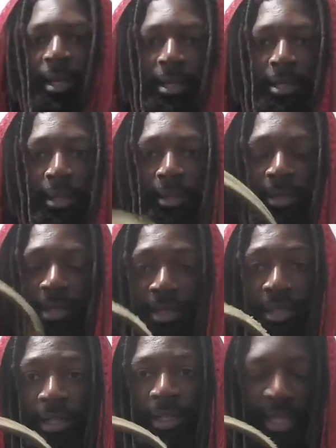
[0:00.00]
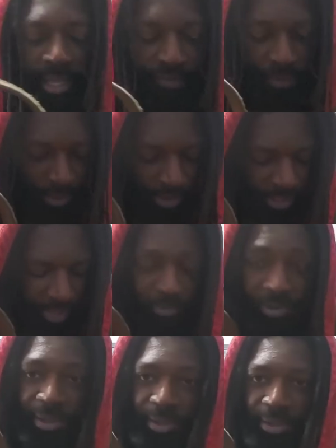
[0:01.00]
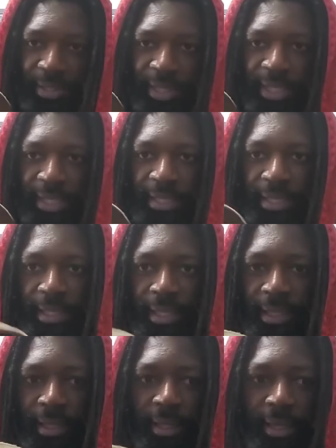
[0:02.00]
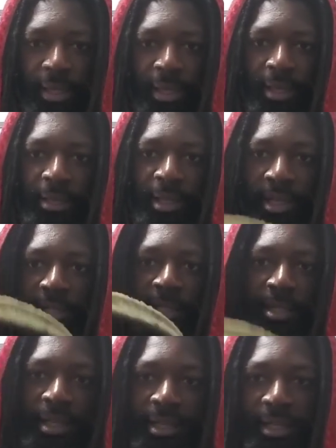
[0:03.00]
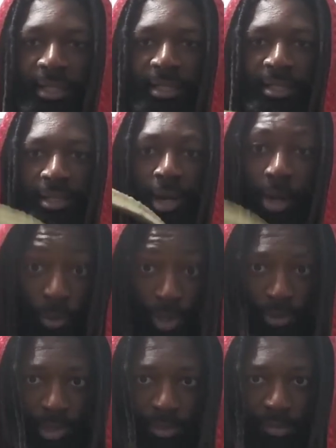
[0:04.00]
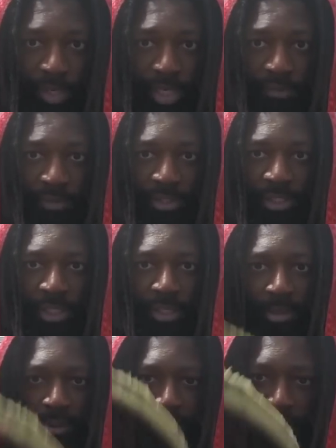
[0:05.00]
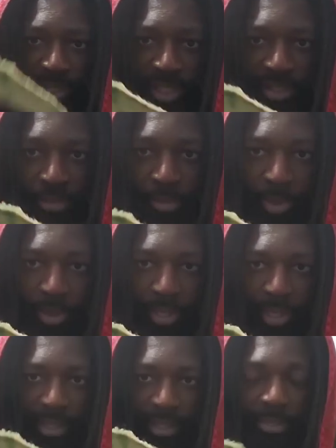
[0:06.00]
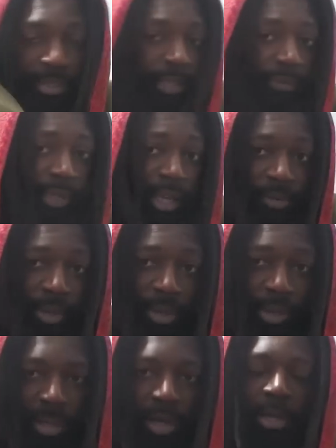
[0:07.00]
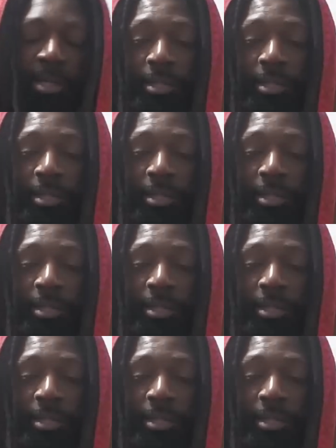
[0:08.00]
So it's good if you're like one of those EDC nuts that just always want to be ready for shit. You know, you get your belt like this, leave a gun belt in the car.